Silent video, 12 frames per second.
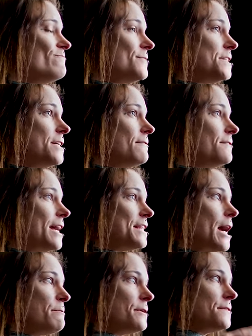stuff like
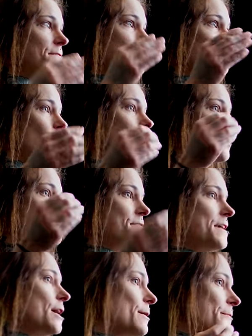that, but there weren't
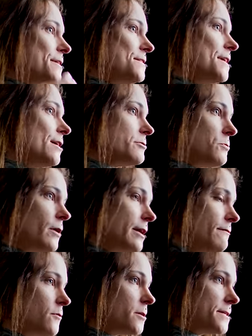therapists there
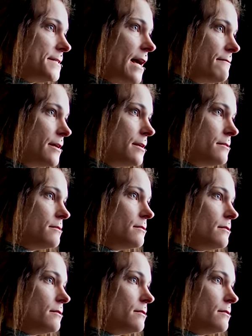24/7.